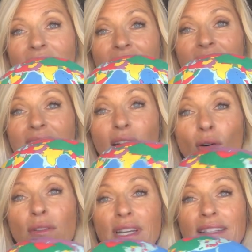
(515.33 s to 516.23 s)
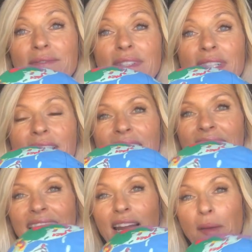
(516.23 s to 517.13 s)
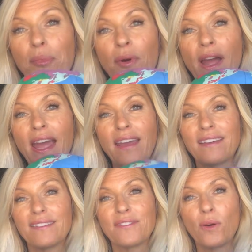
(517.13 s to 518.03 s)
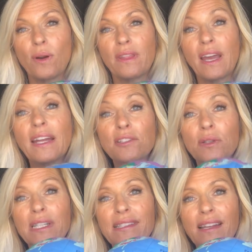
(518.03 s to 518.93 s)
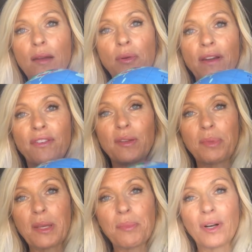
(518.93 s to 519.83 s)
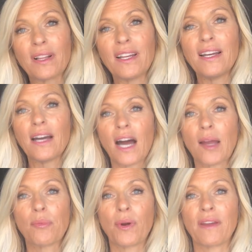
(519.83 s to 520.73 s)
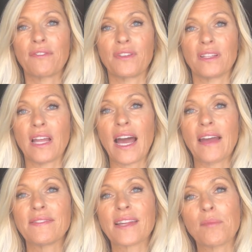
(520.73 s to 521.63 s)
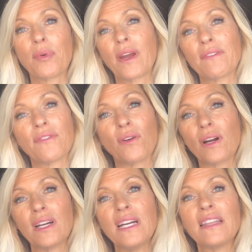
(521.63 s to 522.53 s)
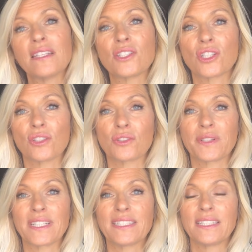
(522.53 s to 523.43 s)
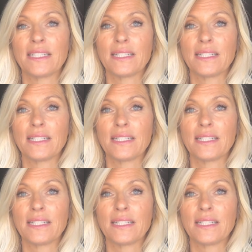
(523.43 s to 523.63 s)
and I hold it, and I pray for the countries, I pray for the people, I pray for the lives, I pray for the children